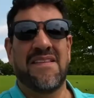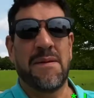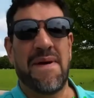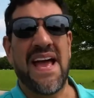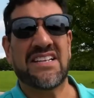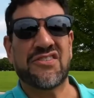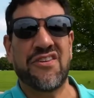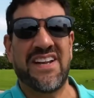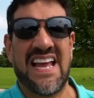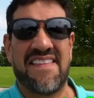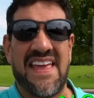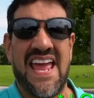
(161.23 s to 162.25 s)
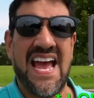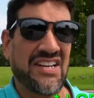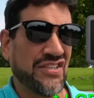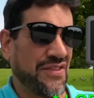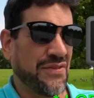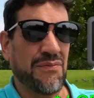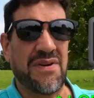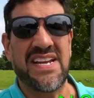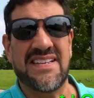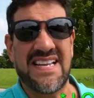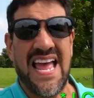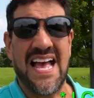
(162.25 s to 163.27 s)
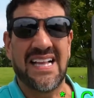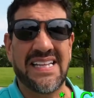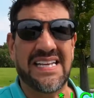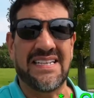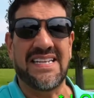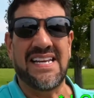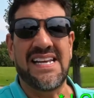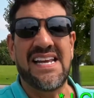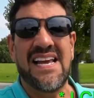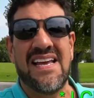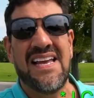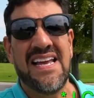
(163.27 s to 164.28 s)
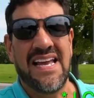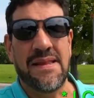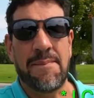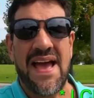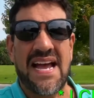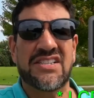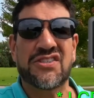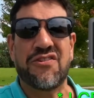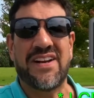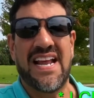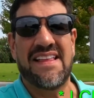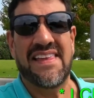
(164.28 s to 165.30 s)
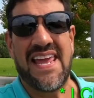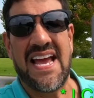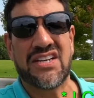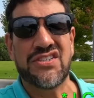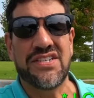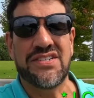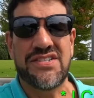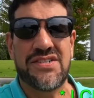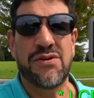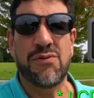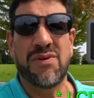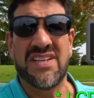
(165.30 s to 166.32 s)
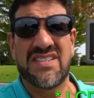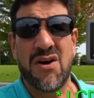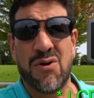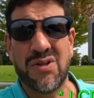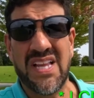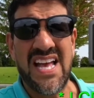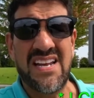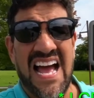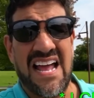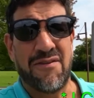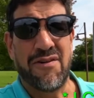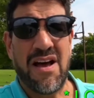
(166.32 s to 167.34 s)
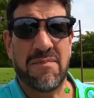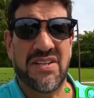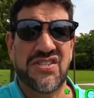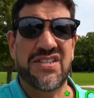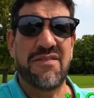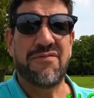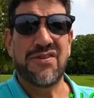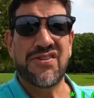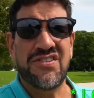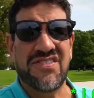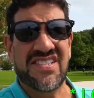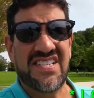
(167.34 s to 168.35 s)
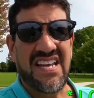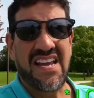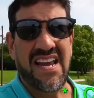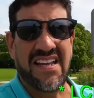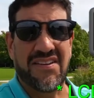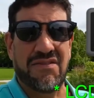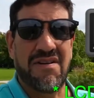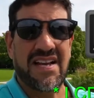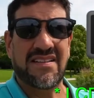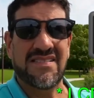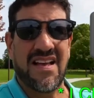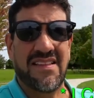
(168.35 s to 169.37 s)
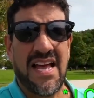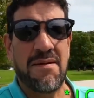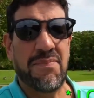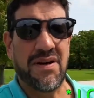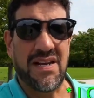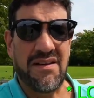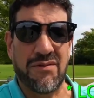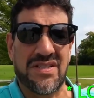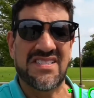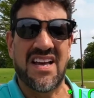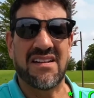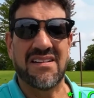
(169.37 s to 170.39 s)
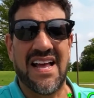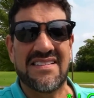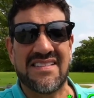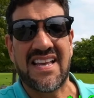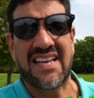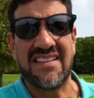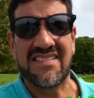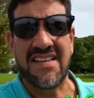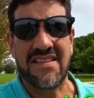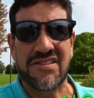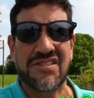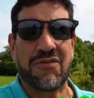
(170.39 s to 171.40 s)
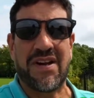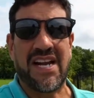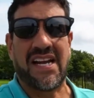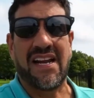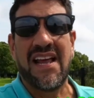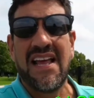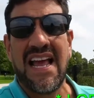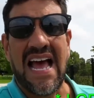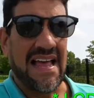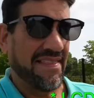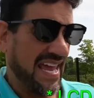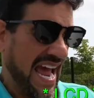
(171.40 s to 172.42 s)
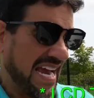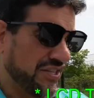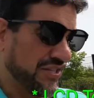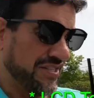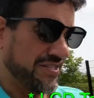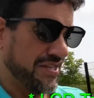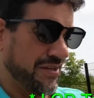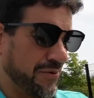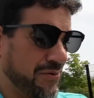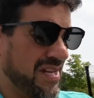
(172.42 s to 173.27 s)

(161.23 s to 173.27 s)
The back screen on the Action 3 is LED, and the back screen on the Action 2 is OLED. I don't know how much difference you'd see in direct sunlight, but even with sunglasses, I can see the screen on the Action 2.